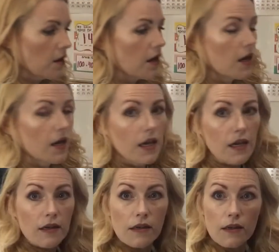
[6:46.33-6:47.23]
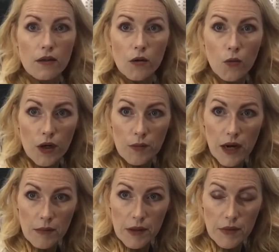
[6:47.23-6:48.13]
a word
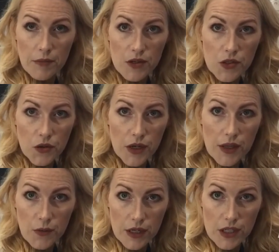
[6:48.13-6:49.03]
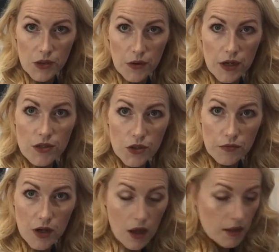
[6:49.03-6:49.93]
problem number story that we're going to do on our Zoom
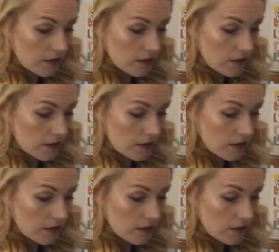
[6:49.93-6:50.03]
call